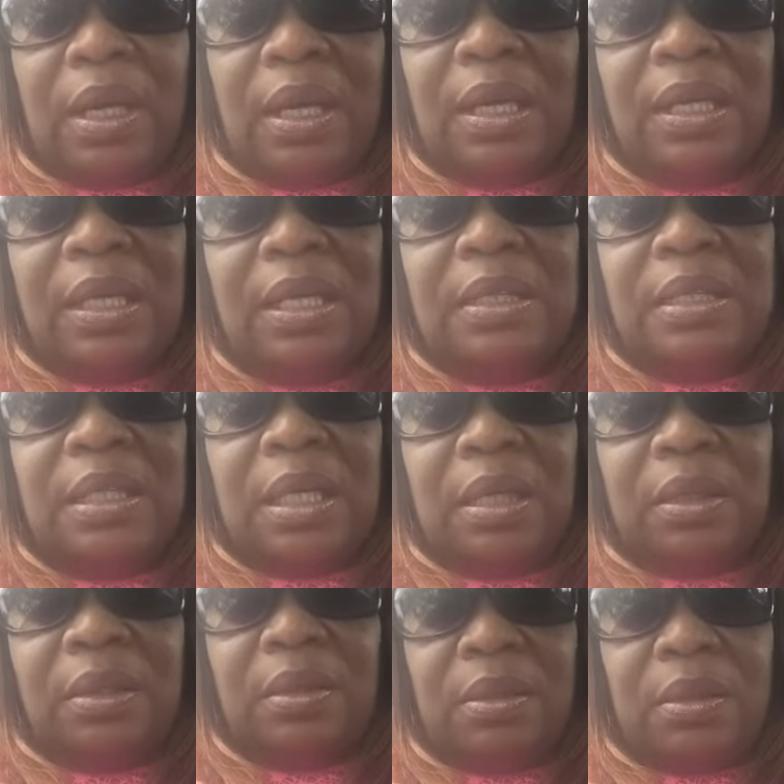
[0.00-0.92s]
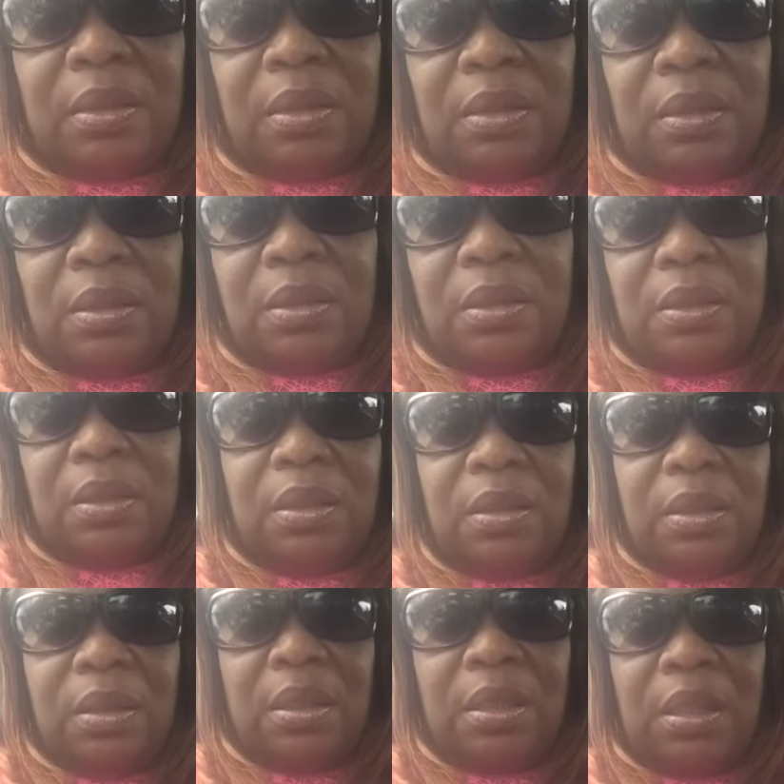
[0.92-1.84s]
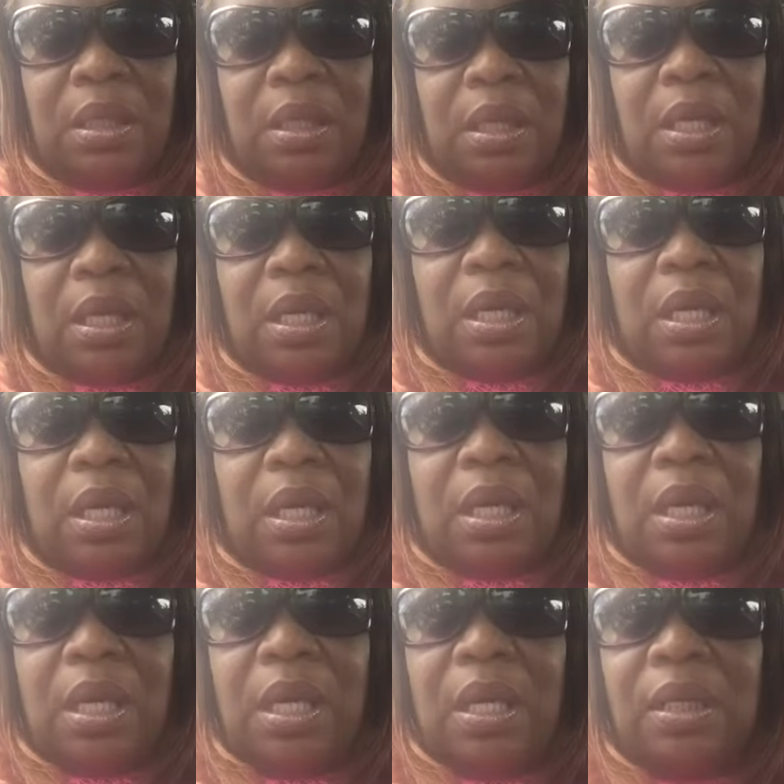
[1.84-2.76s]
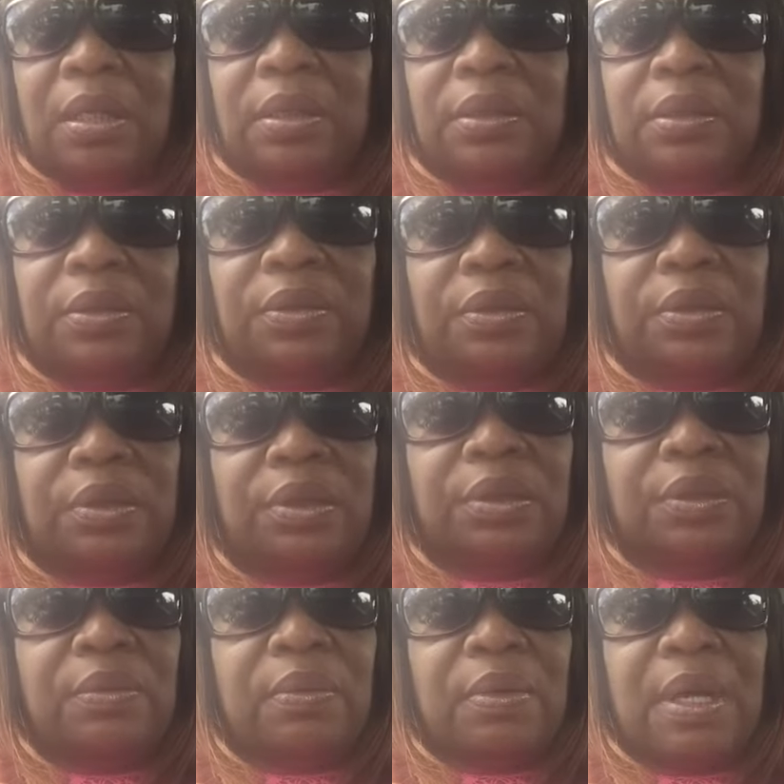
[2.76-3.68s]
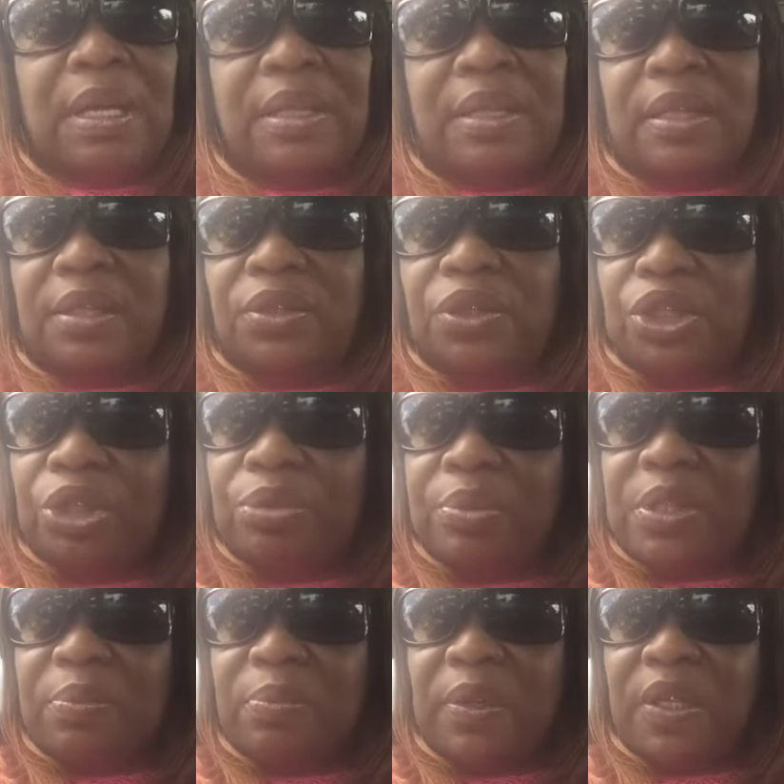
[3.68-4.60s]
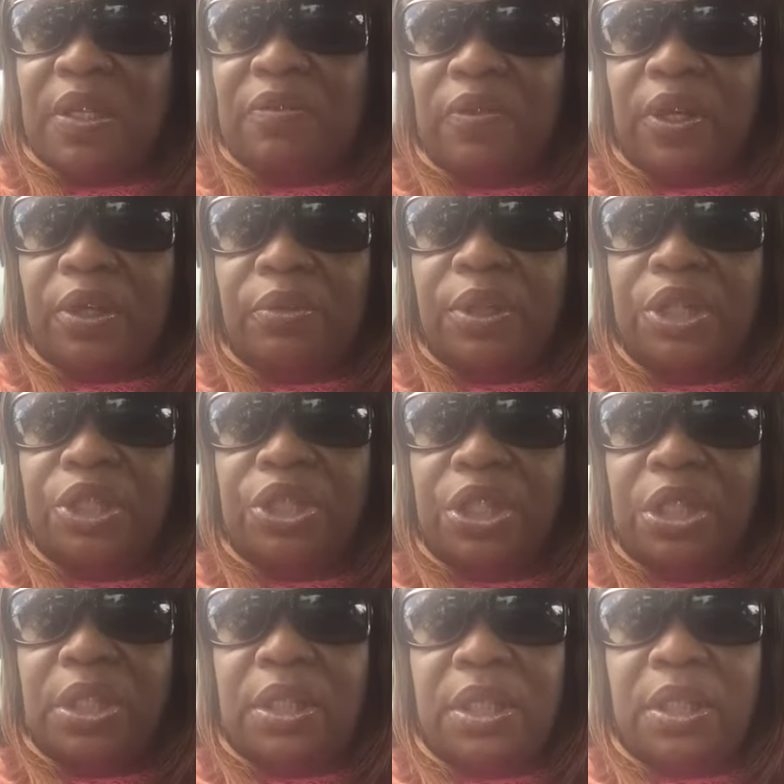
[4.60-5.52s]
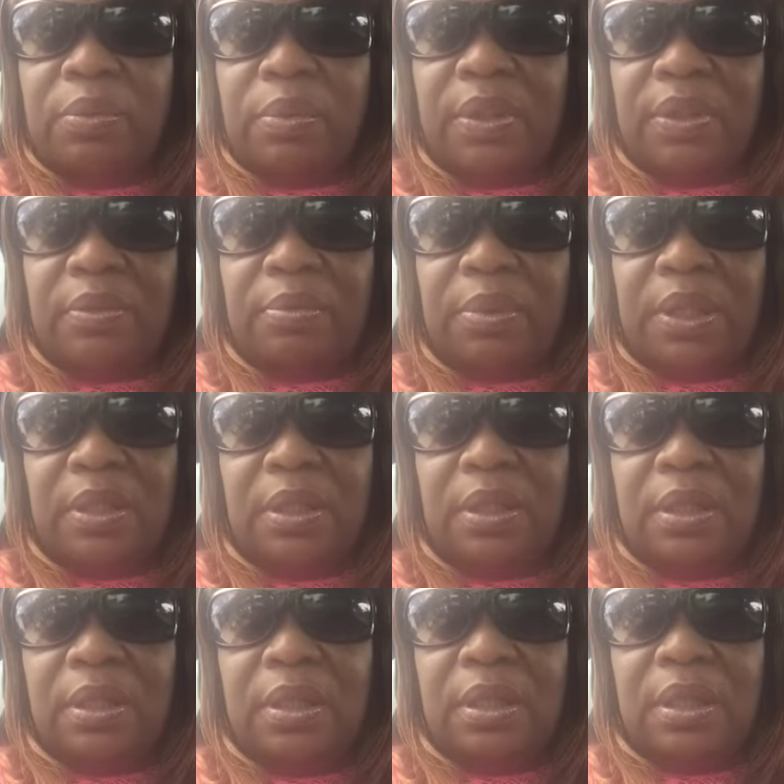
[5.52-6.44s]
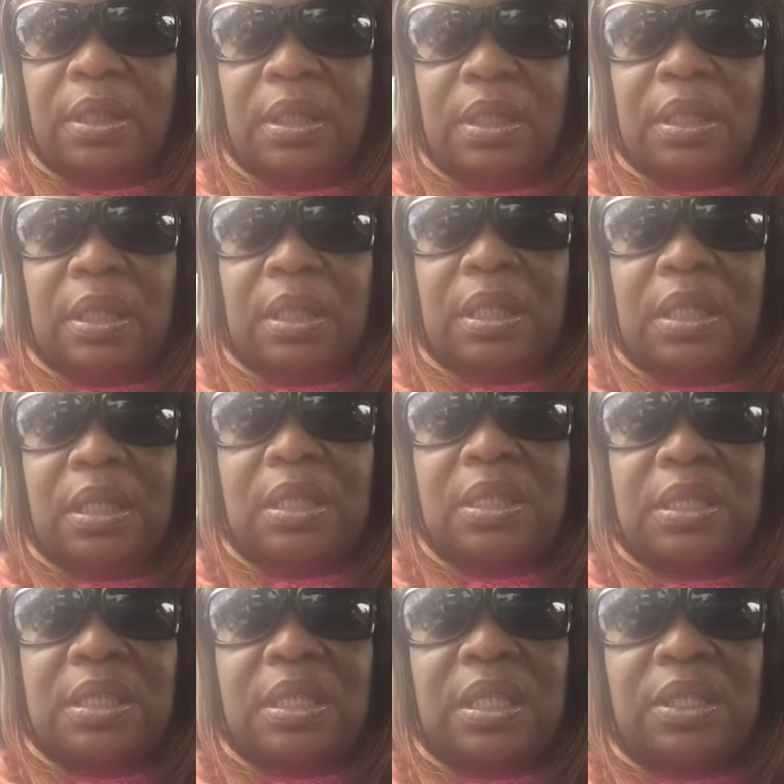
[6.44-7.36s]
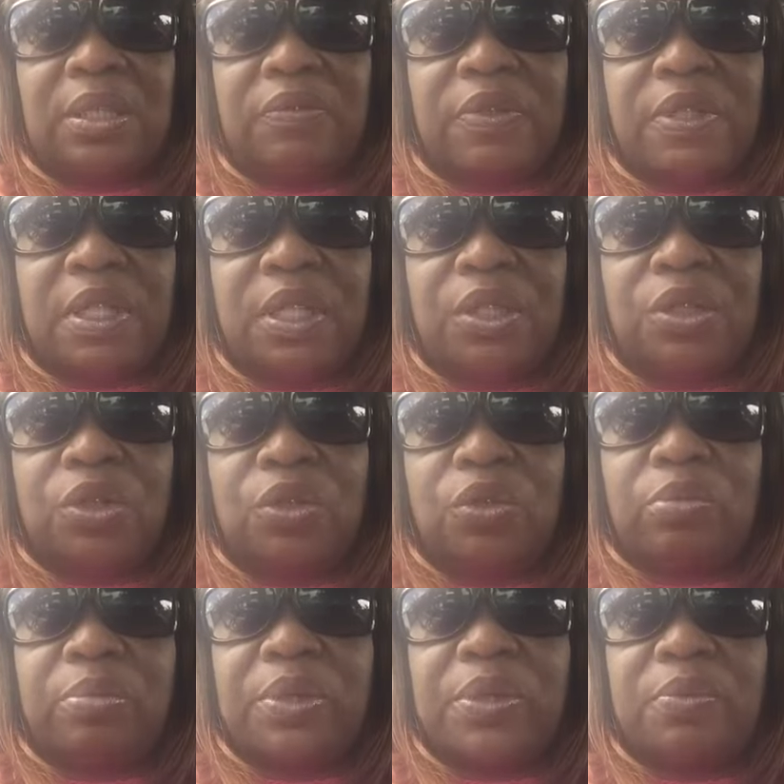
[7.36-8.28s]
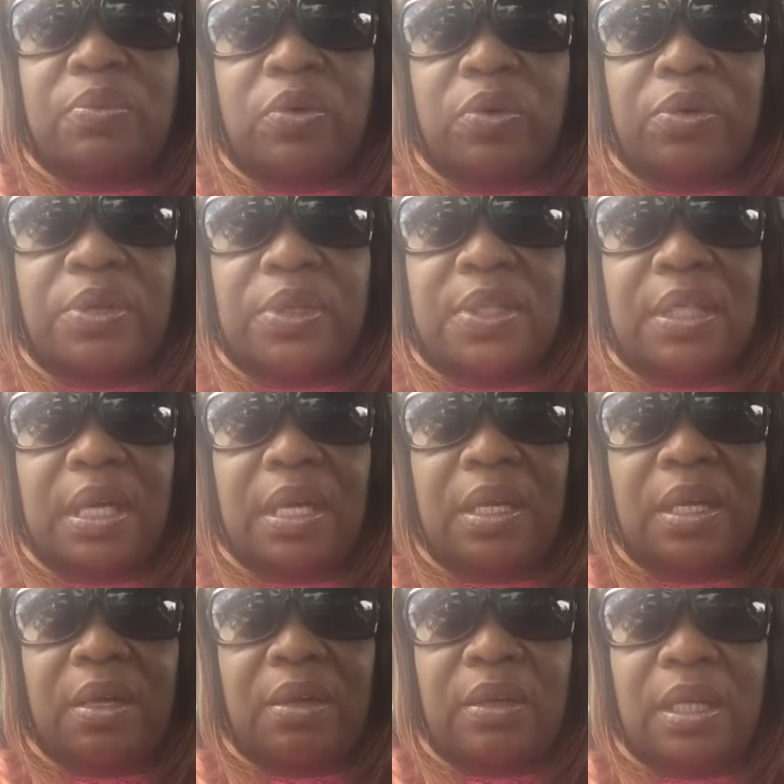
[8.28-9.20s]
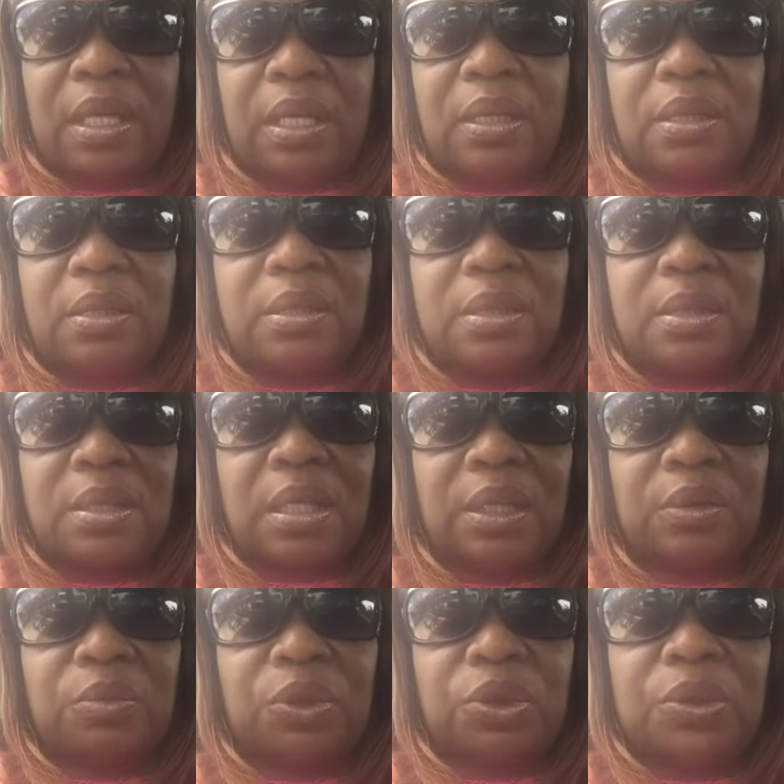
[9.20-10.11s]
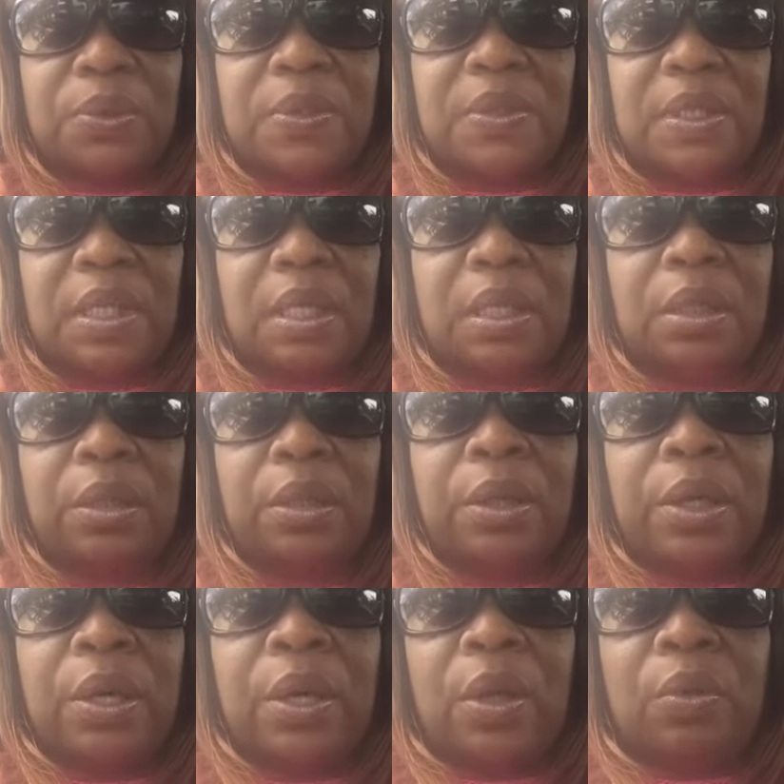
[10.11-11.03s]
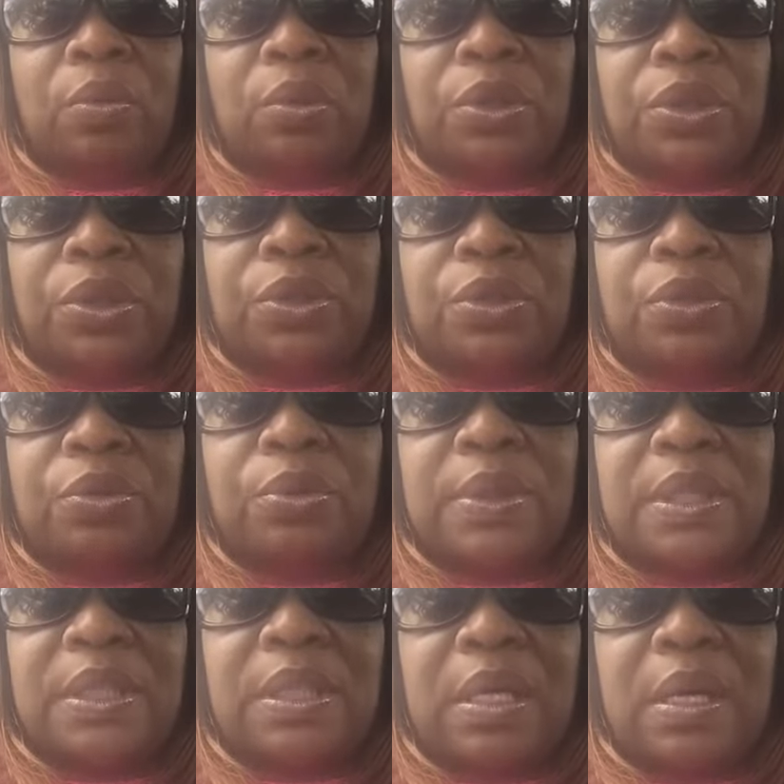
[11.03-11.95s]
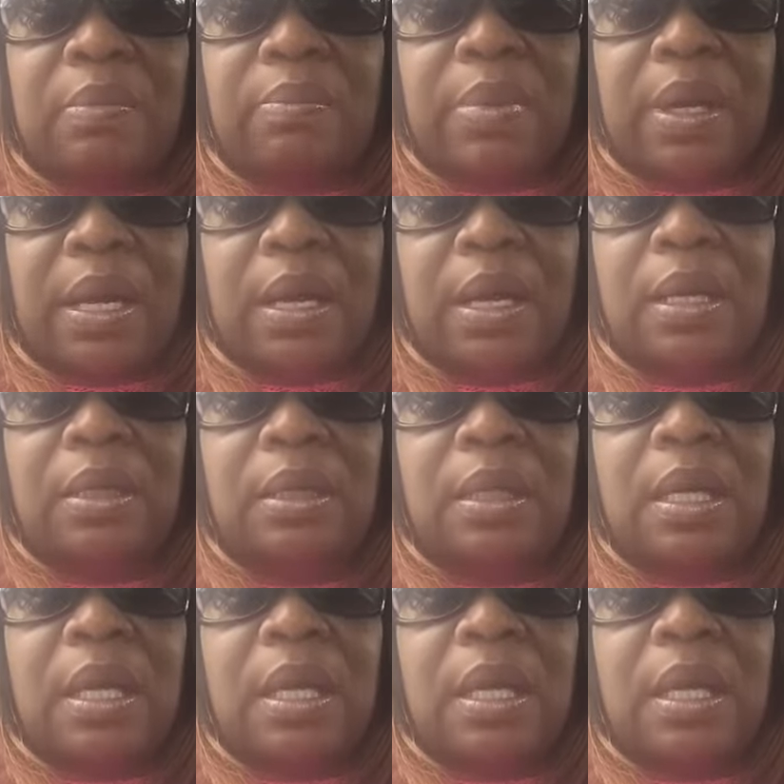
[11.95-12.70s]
And I tell her, and, you know, I think she was being very cheeky with me. Instead of saying, you know, Miss Morris, I hear and I understand what you're saying. What to do is come back,